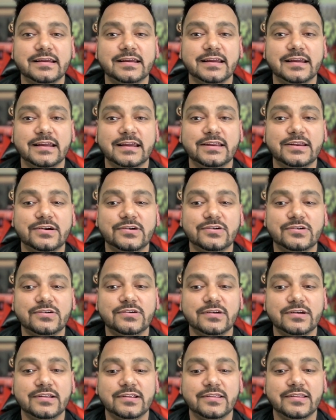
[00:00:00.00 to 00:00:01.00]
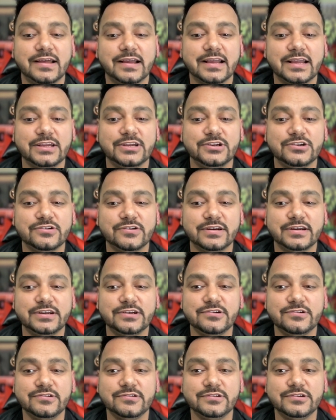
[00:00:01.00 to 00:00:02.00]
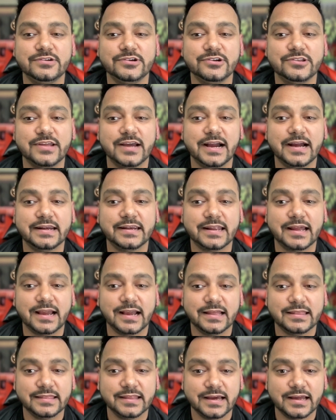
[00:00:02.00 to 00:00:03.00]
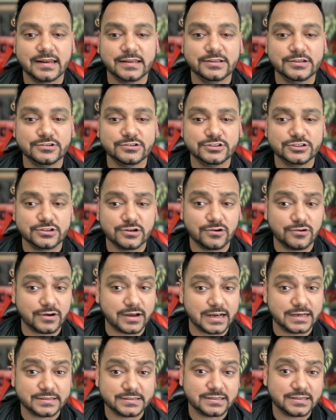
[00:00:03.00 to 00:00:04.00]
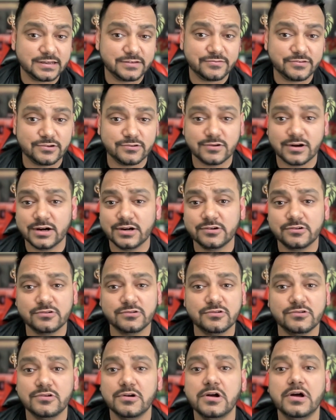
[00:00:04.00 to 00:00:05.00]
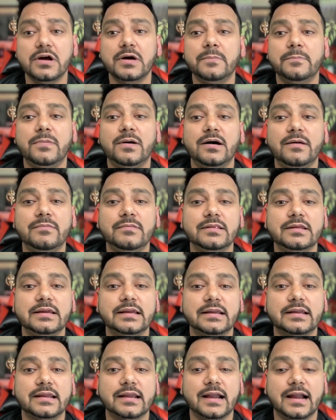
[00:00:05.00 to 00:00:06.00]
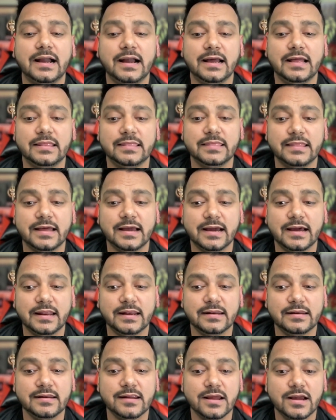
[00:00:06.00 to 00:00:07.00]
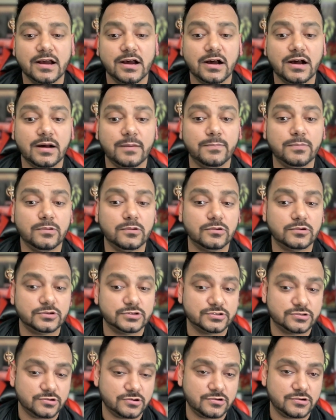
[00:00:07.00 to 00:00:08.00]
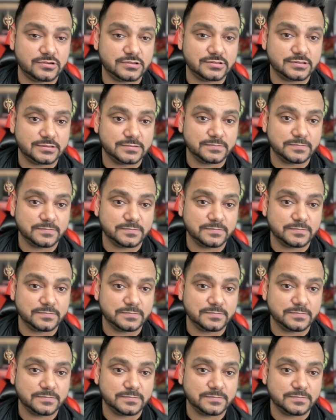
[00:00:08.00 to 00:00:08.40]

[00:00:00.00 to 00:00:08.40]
you know, like, and you can do that, and then use your location if you want to, public, and then upload shorts.